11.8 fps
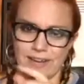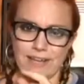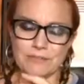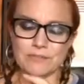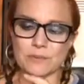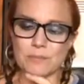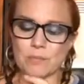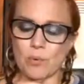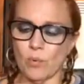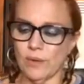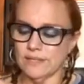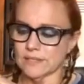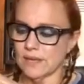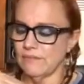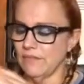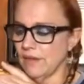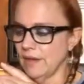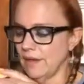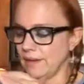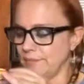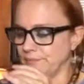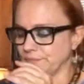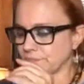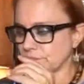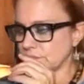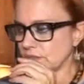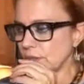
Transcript: Sorry, even from the point of the um,